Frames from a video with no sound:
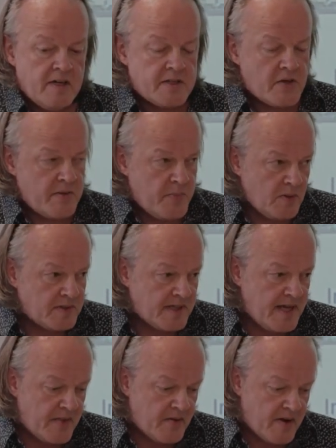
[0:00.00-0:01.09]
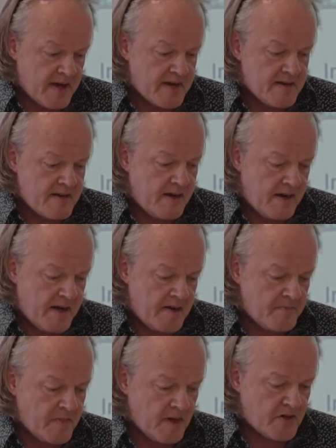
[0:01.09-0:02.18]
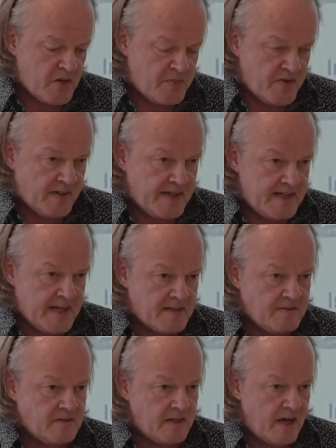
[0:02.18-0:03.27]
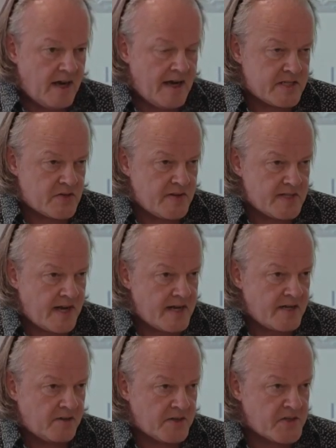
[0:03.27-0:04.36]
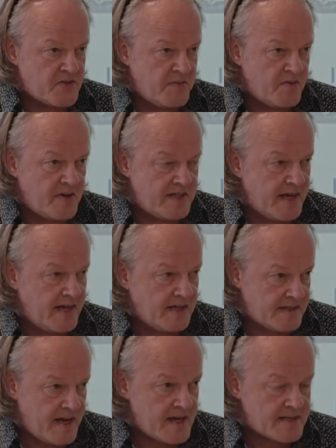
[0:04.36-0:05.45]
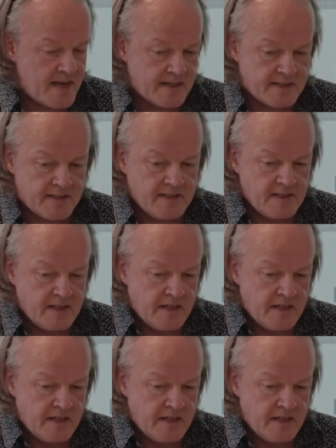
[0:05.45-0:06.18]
And so he pulled together a, um, a group of leading high street stakeholders from the retail and tech sector,